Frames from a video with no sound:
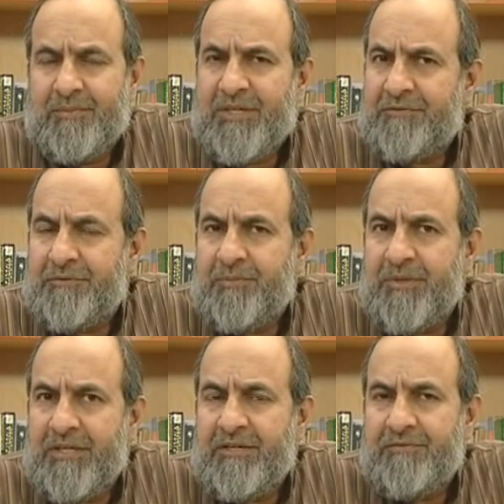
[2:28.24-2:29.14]
But if we
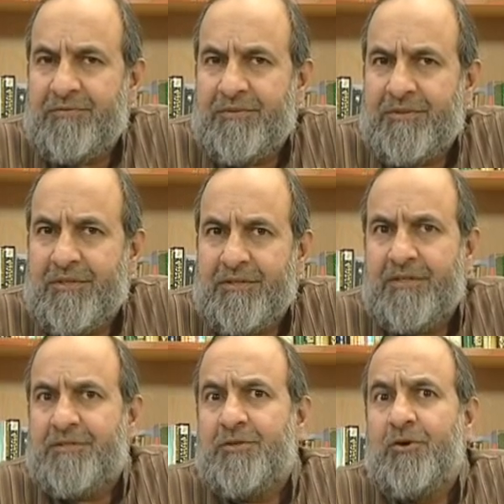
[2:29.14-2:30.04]
believe that
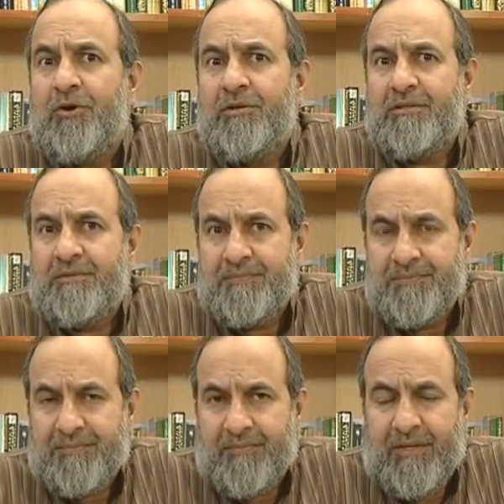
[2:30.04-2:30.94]
there is a God
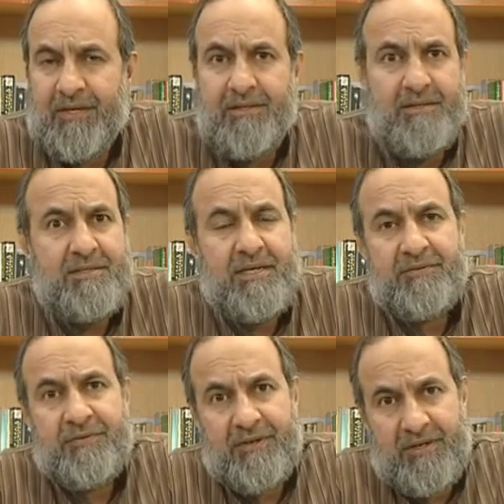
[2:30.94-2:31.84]
and there is a
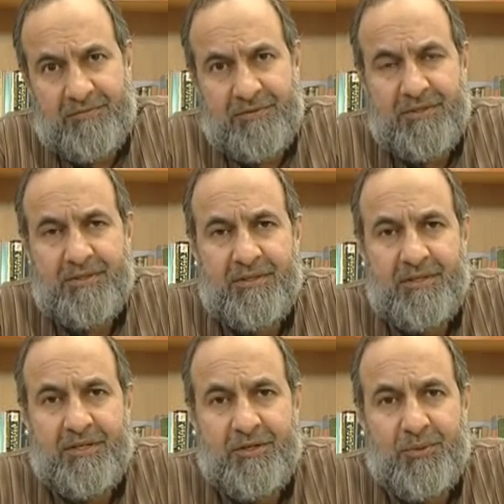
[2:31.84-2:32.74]
life hereafter
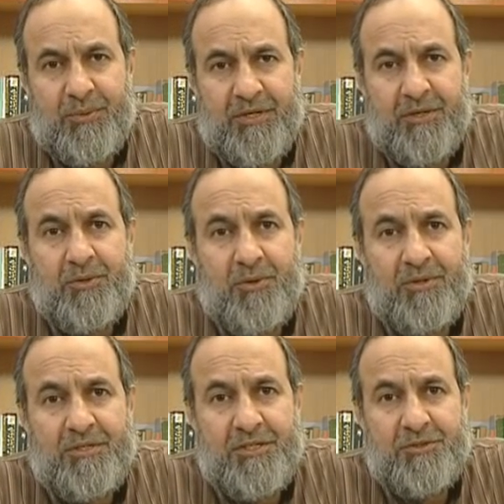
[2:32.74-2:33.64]
wherein
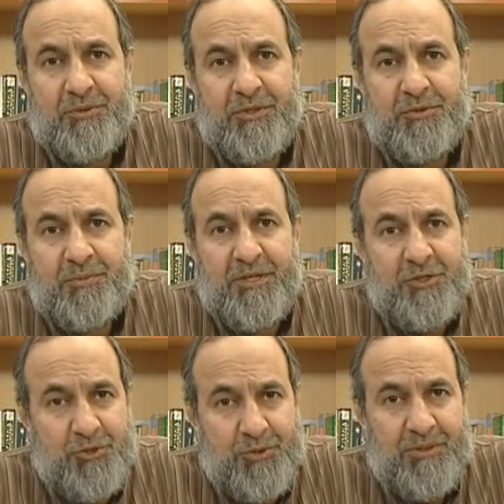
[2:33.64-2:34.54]
God is going to
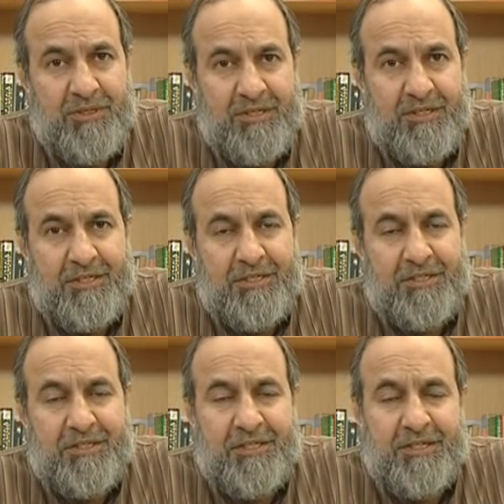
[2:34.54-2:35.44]
make sure
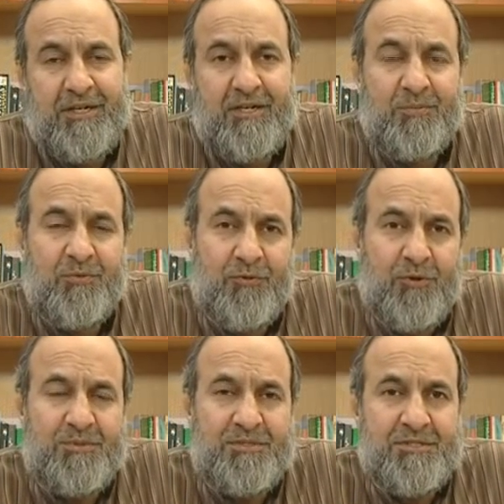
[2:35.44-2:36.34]
that our
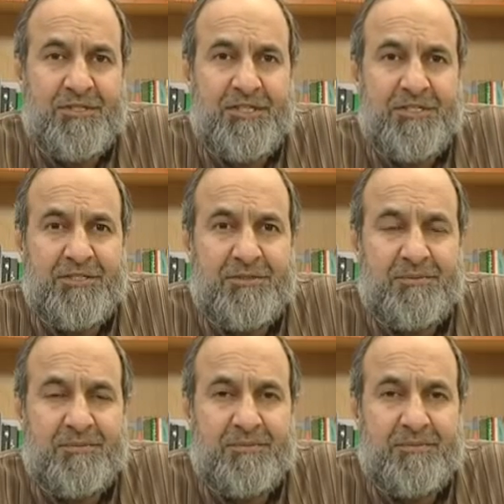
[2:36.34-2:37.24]
performance is